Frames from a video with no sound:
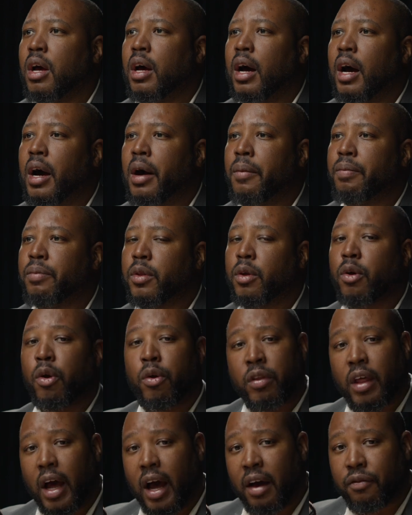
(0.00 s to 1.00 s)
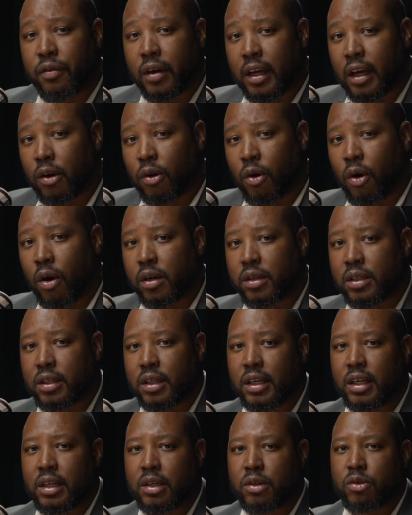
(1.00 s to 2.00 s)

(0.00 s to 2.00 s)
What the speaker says: on the African continent.